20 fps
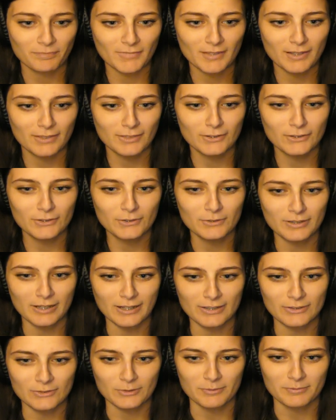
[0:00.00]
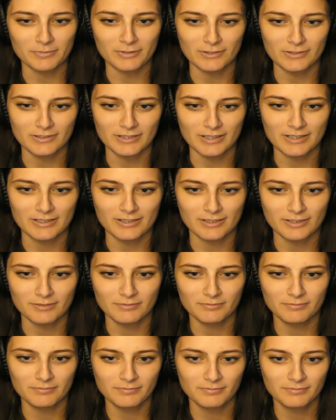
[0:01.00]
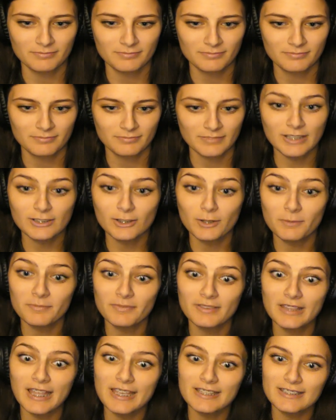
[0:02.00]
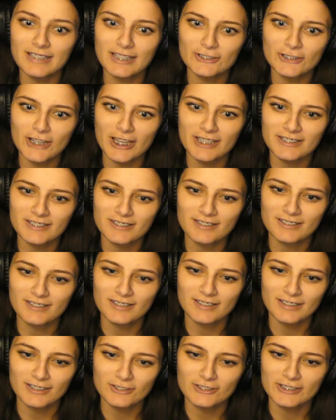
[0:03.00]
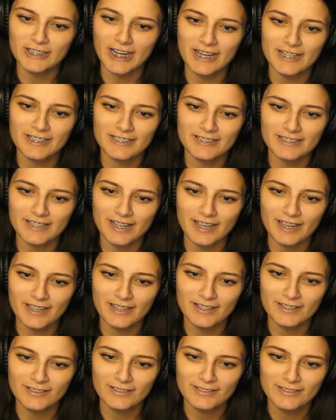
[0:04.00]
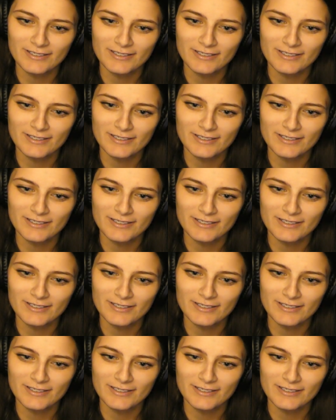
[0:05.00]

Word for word: the dude next one's gonna say something. Let's go. Is that just Jane's dad?